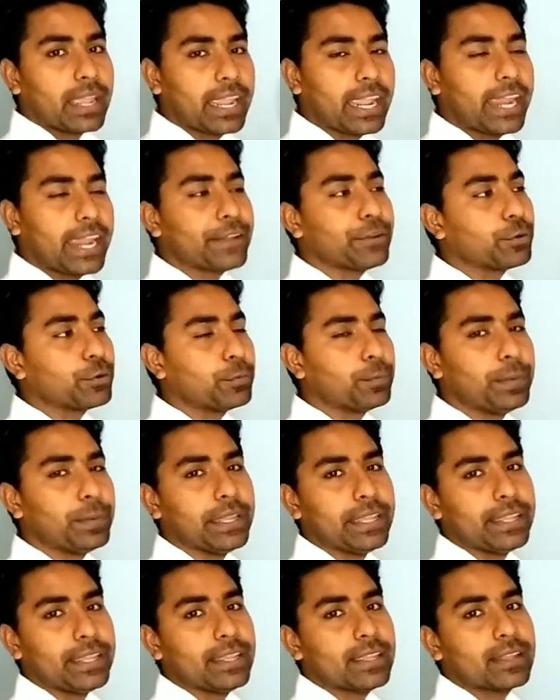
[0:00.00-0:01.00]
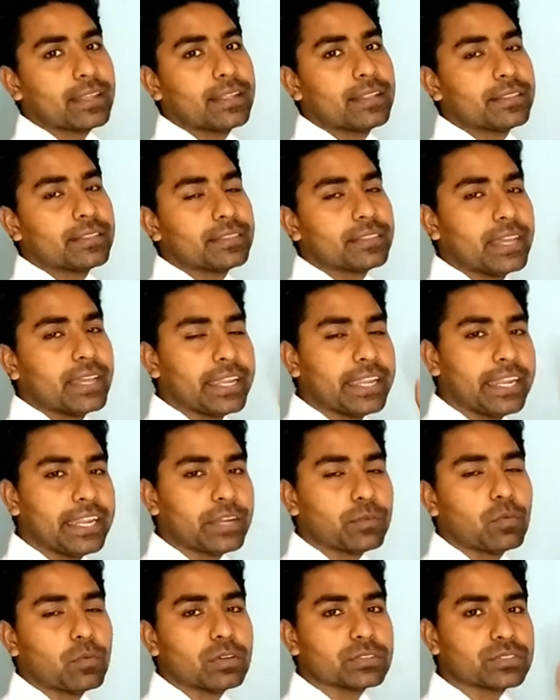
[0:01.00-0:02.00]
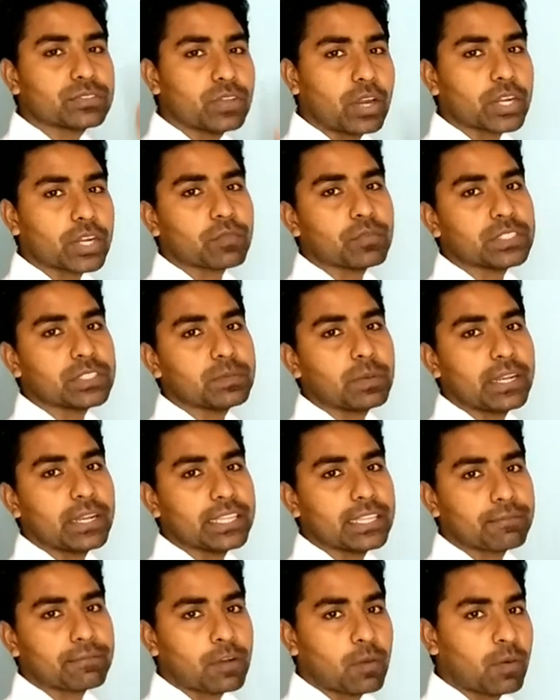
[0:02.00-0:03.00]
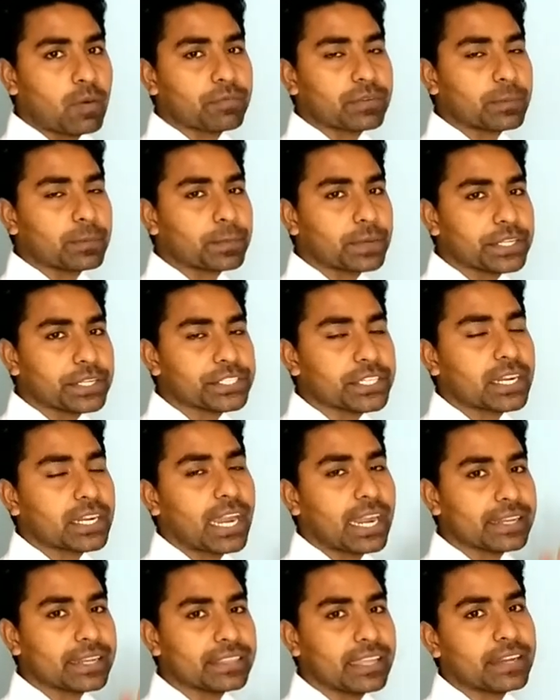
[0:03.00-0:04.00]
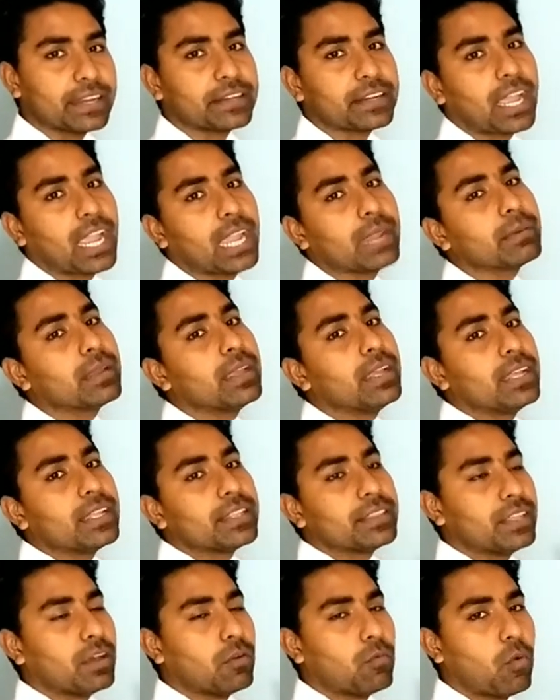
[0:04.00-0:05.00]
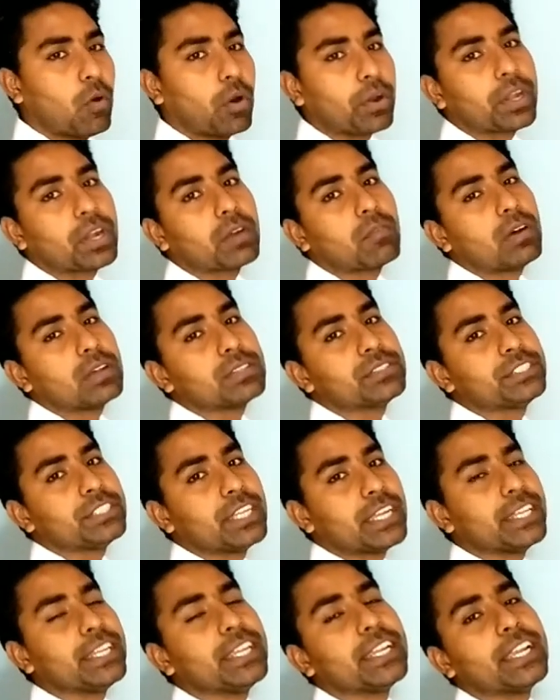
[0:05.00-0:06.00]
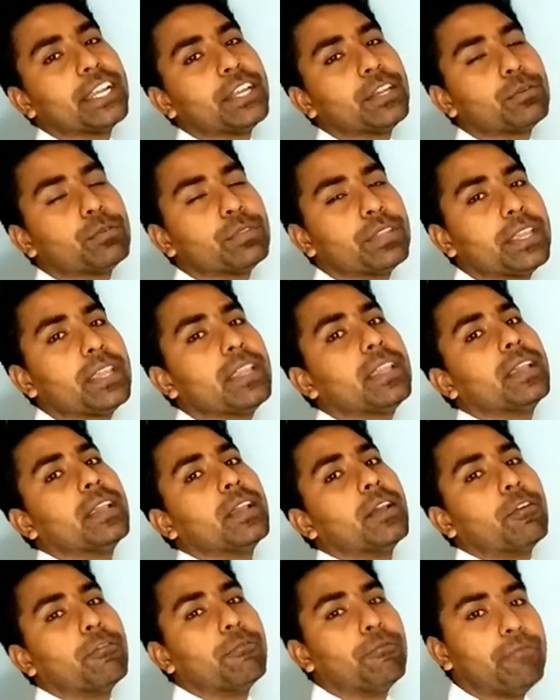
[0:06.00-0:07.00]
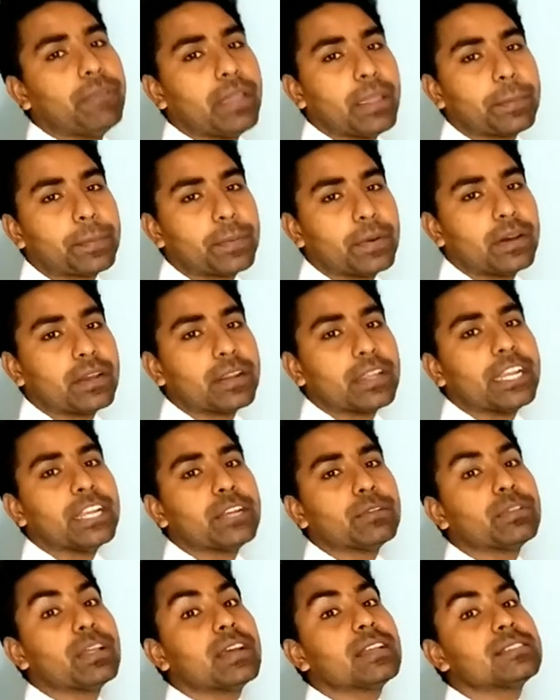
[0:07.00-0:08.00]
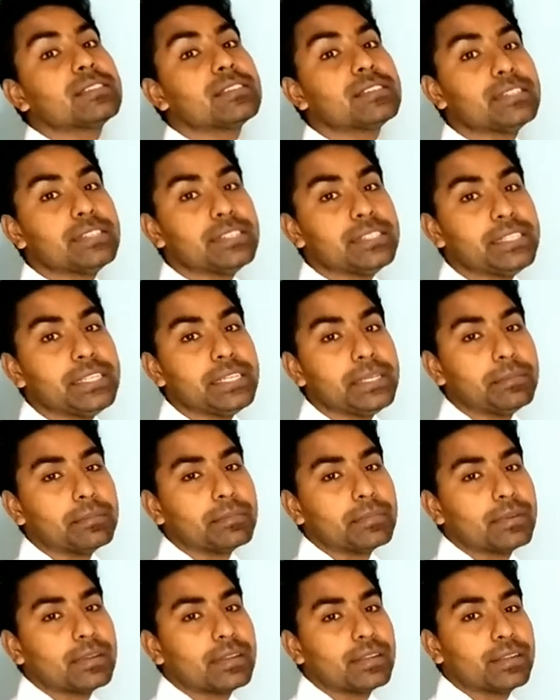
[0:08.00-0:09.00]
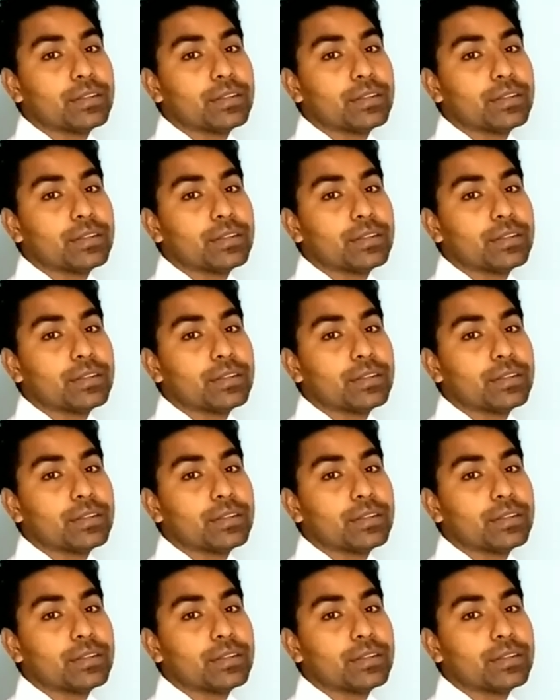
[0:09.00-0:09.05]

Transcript: A to B, the heat was not visible in the form of temperature. At that time, the water was changing into the vapor, into the steam.